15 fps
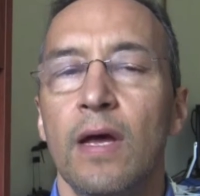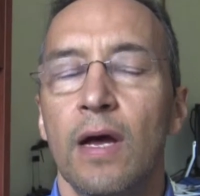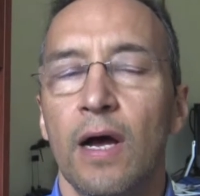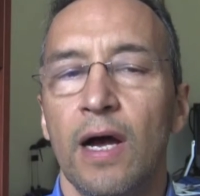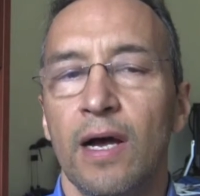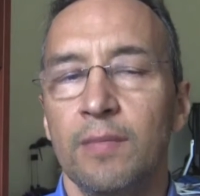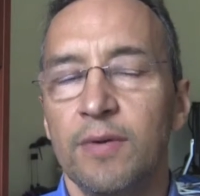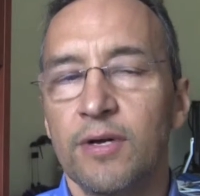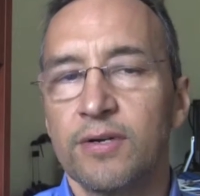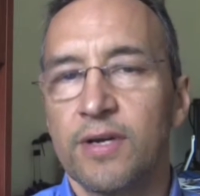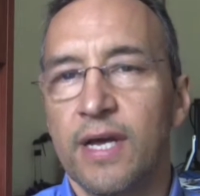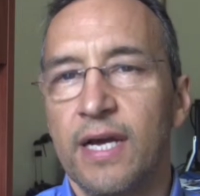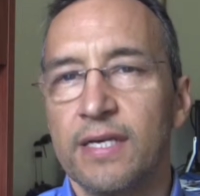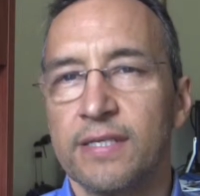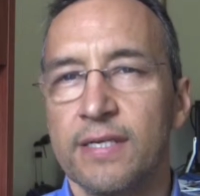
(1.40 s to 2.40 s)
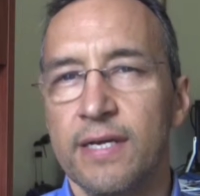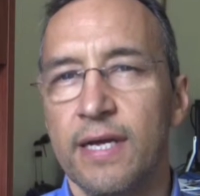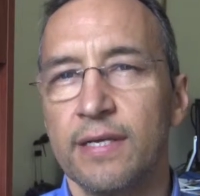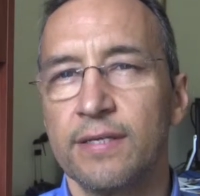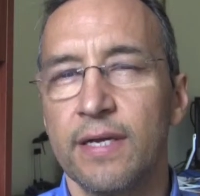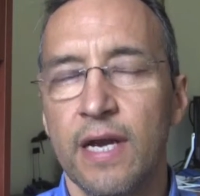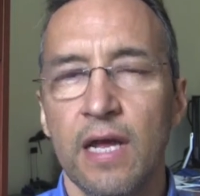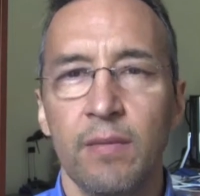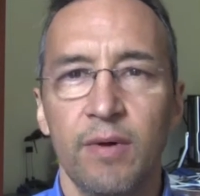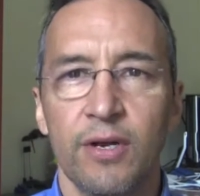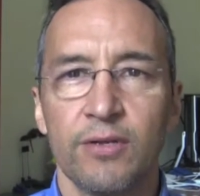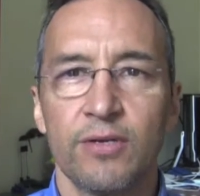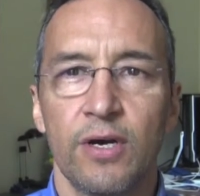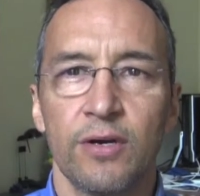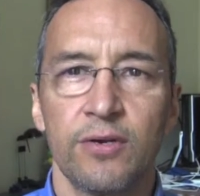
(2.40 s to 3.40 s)
Hi, I'm Dr. Castanet. Today I'm going
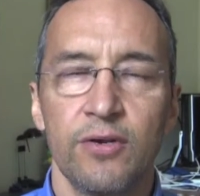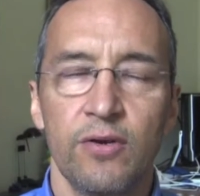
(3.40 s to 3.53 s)
to talk to